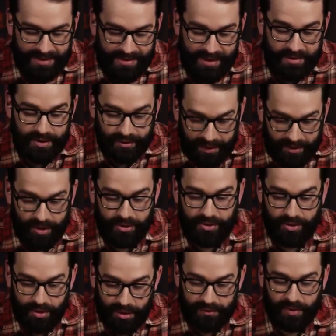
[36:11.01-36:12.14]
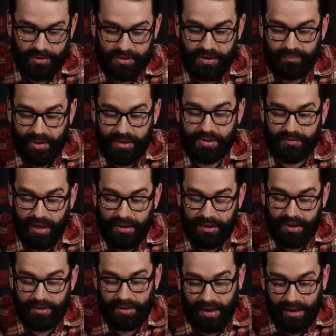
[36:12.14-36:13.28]
sent a letter to the University of
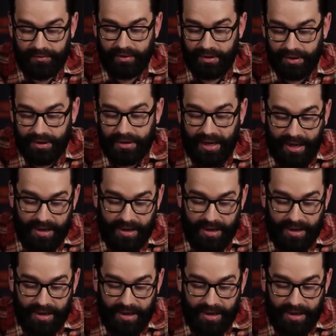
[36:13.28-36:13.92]
Pennsylvania and the Ivy League